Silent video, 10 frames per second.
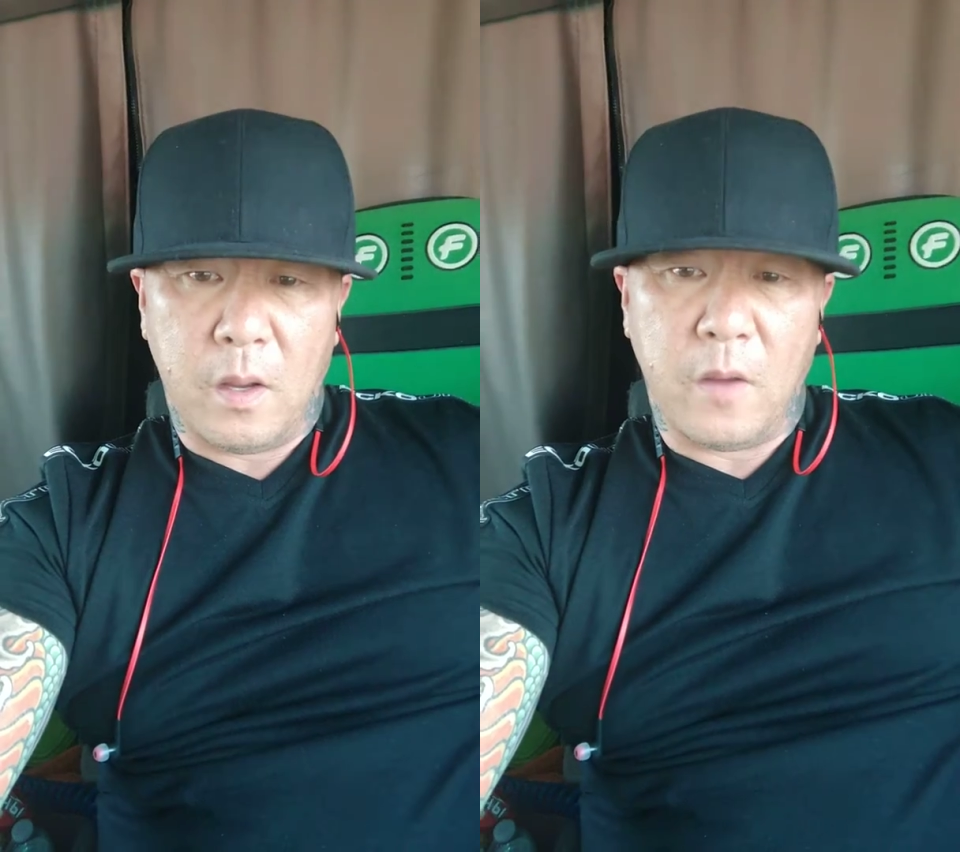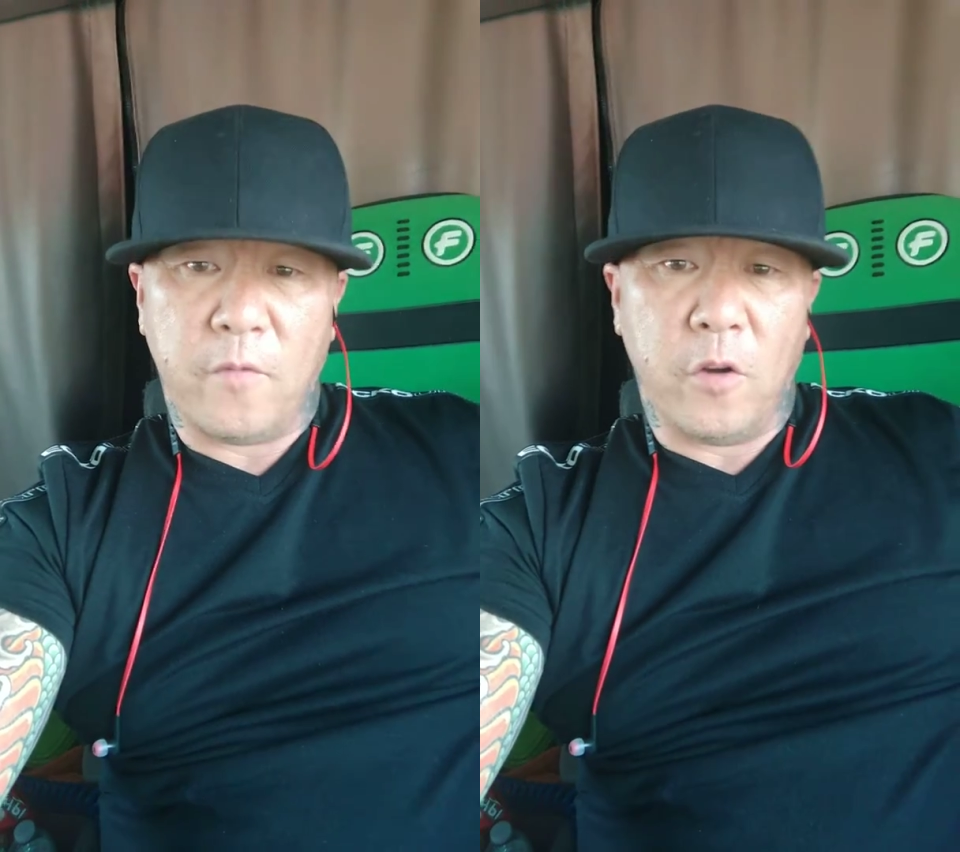
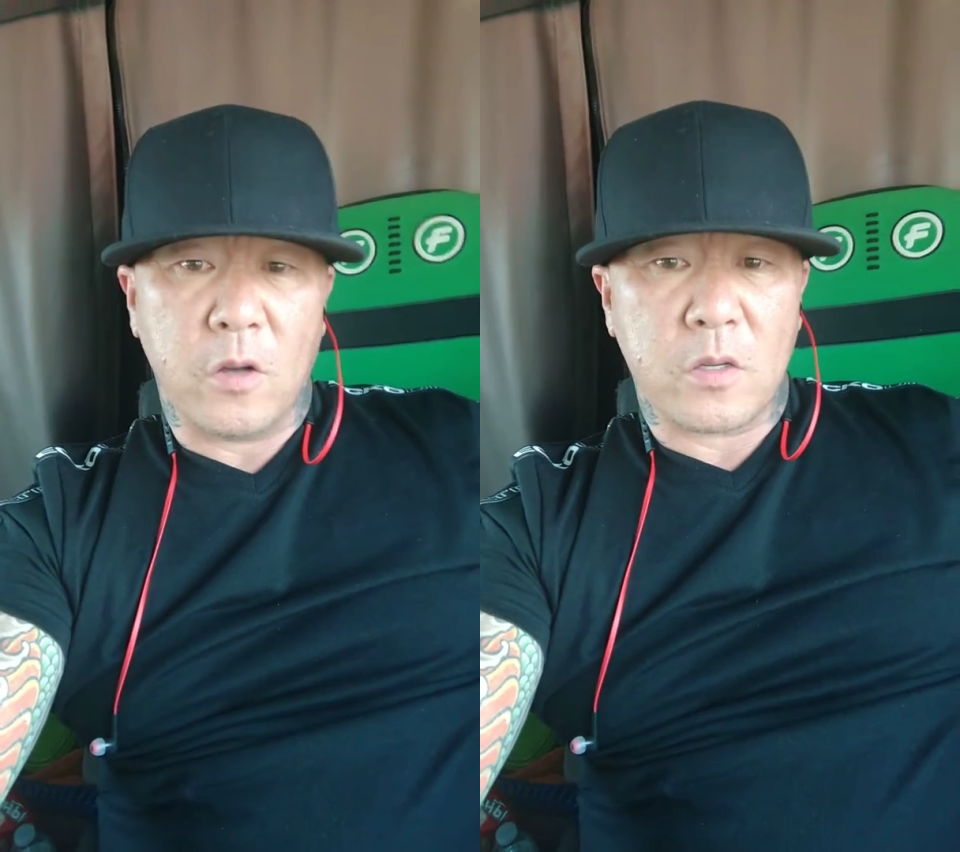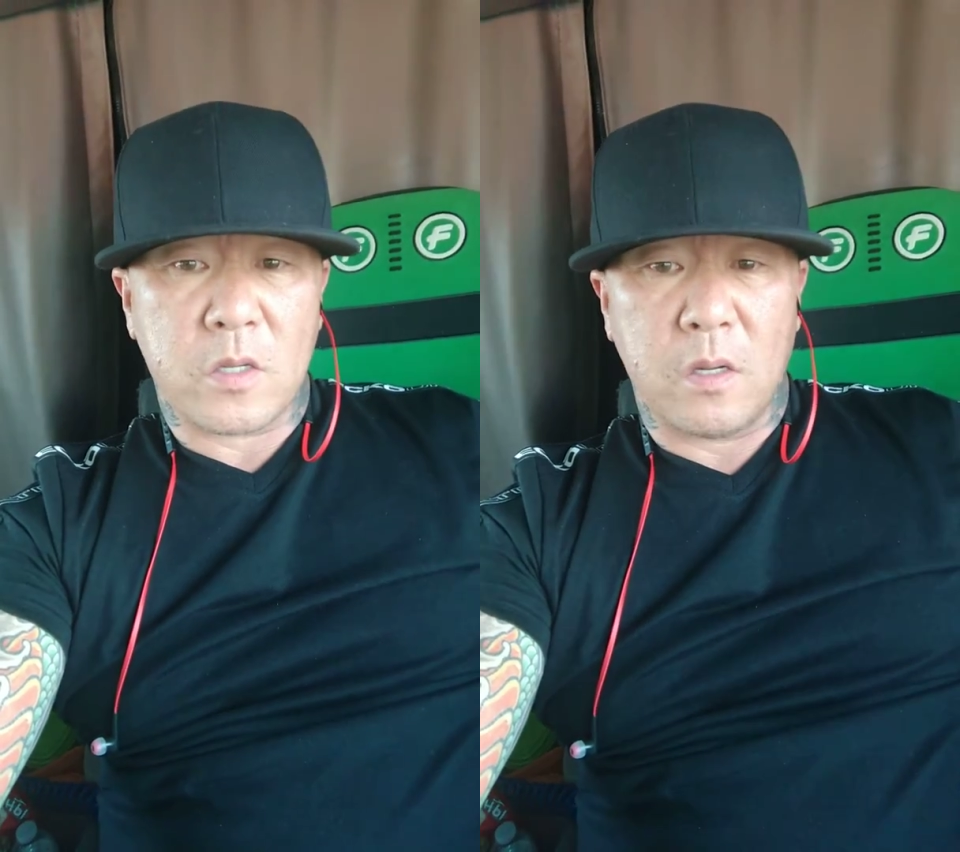Hey
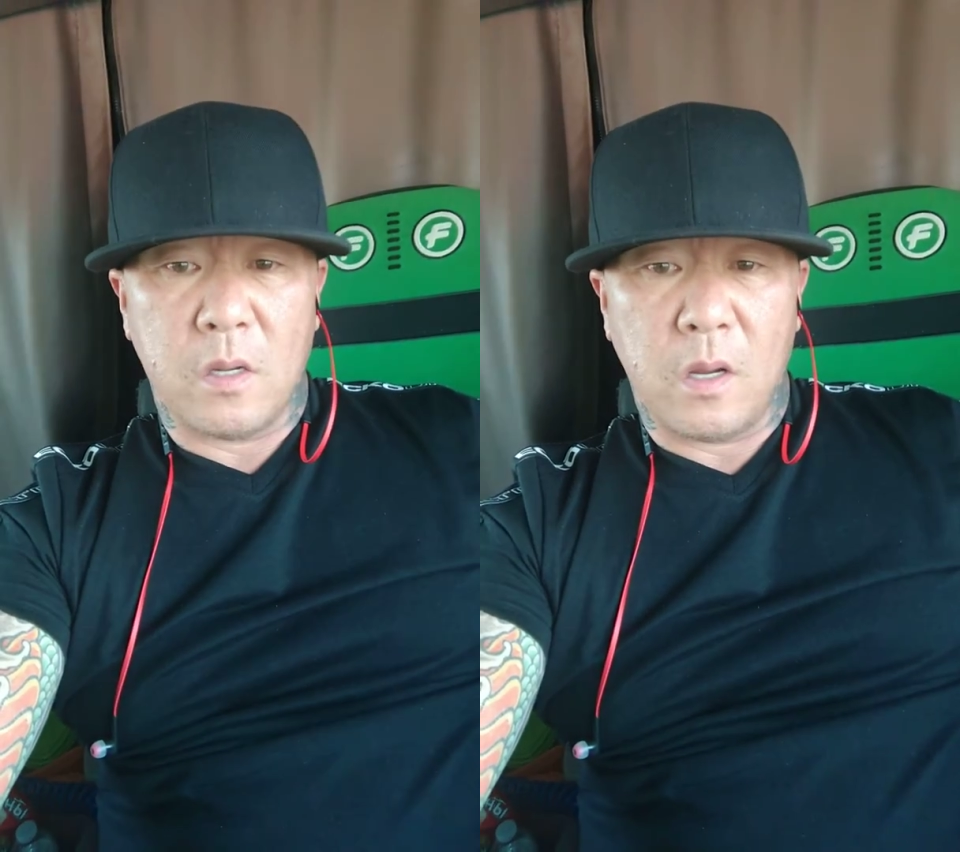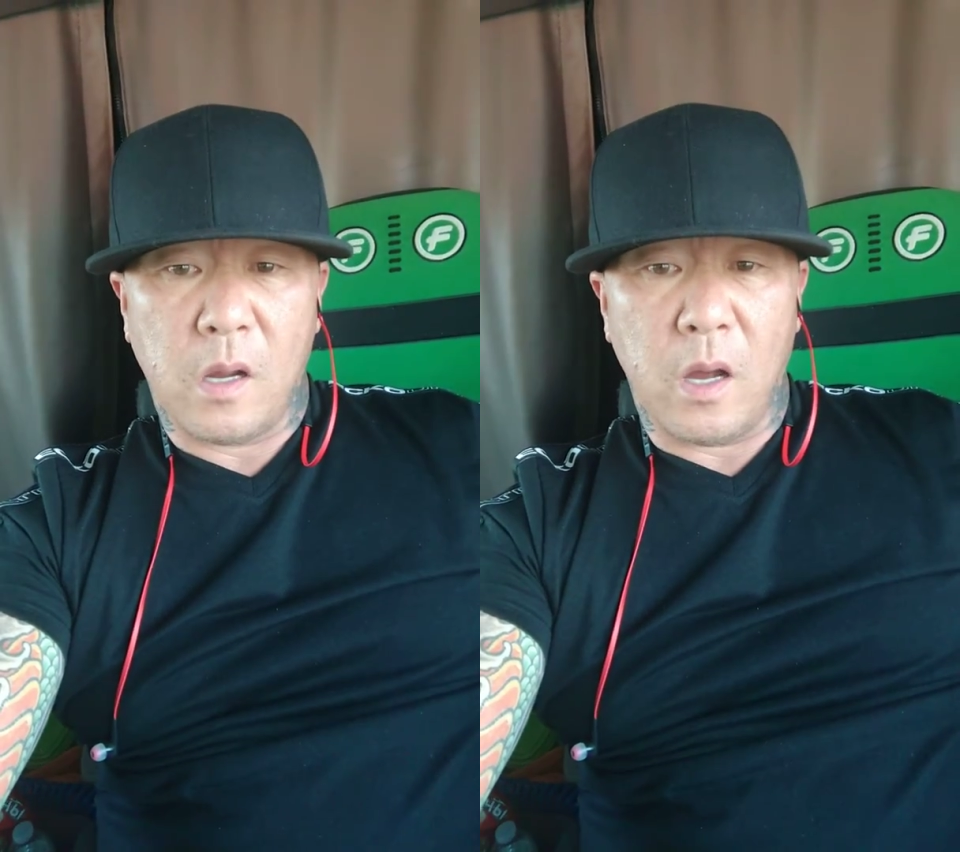folks,
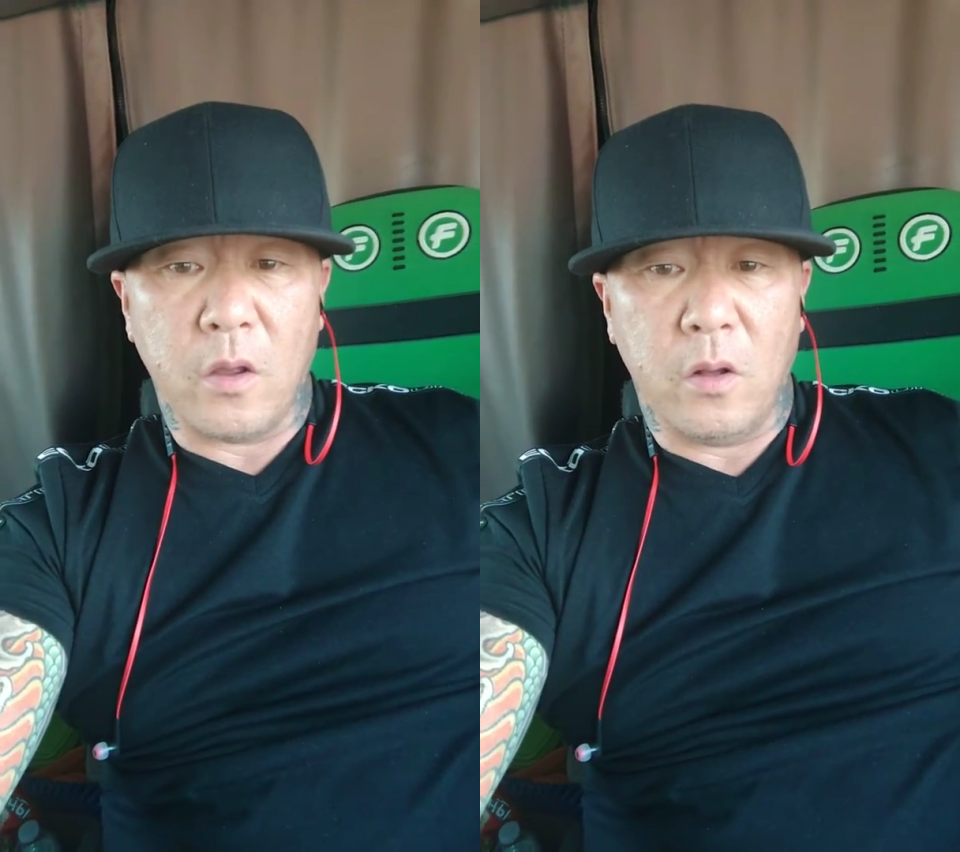how